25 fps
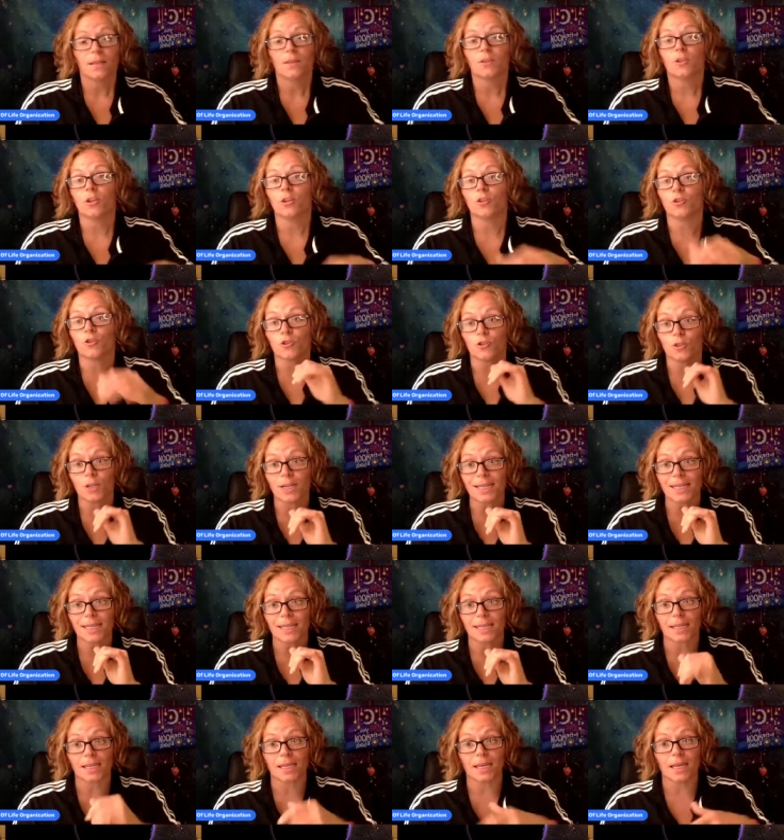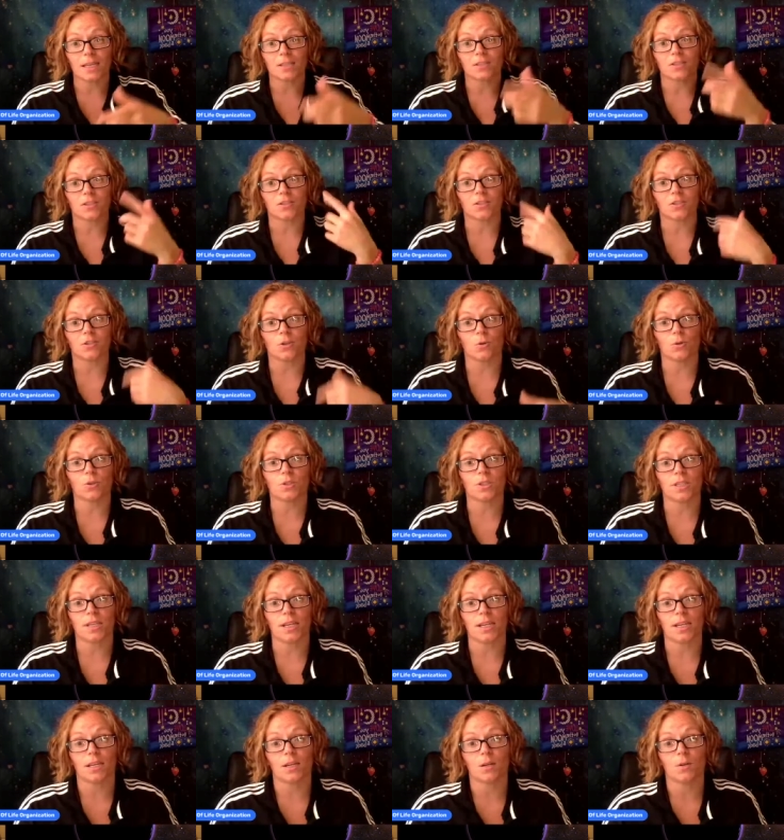the drinking is
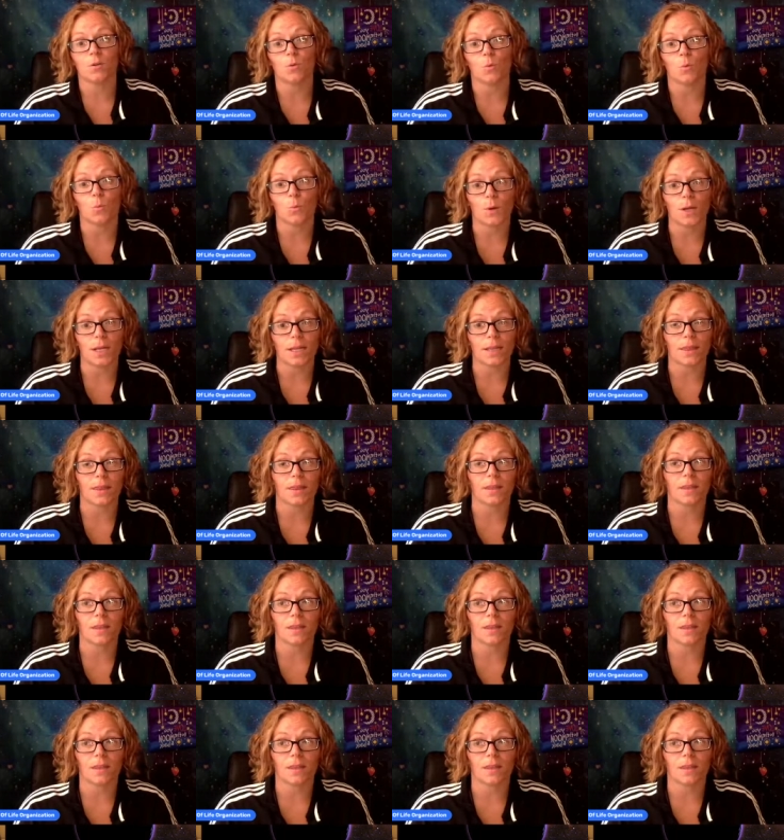associated with